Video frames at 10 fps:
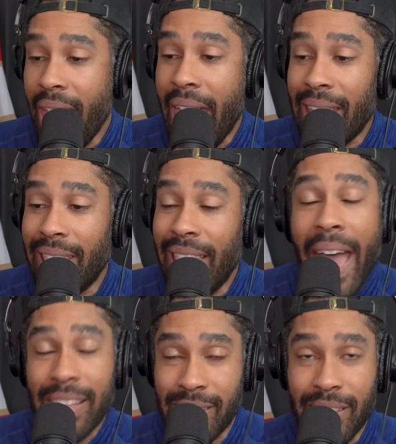And
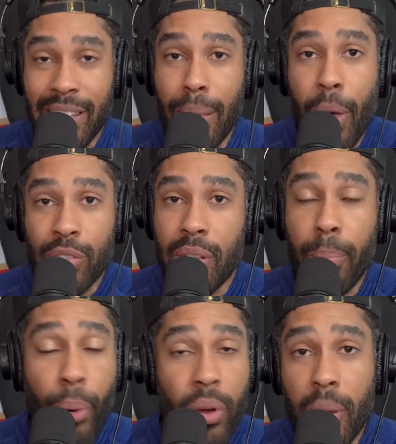lastly, the most
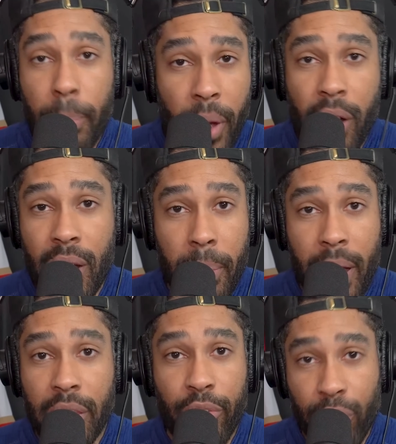important part
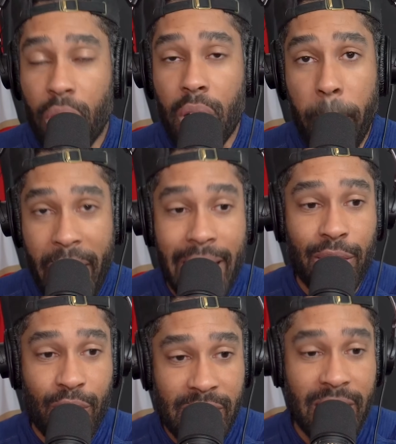about the Florida
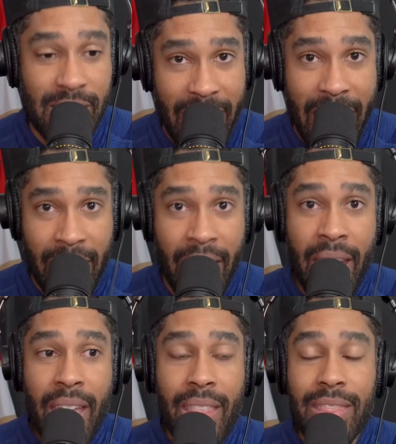Panthers is that
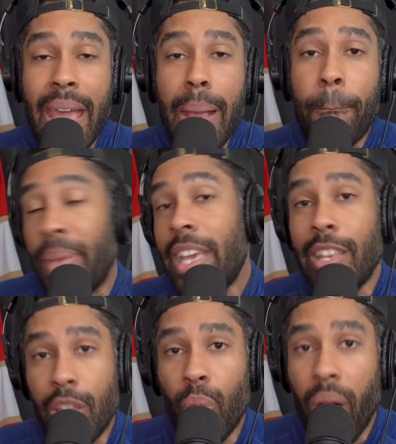they
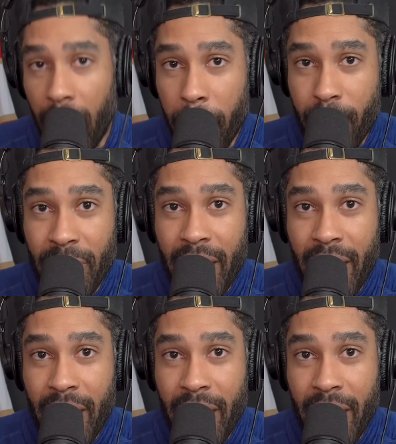beat you up.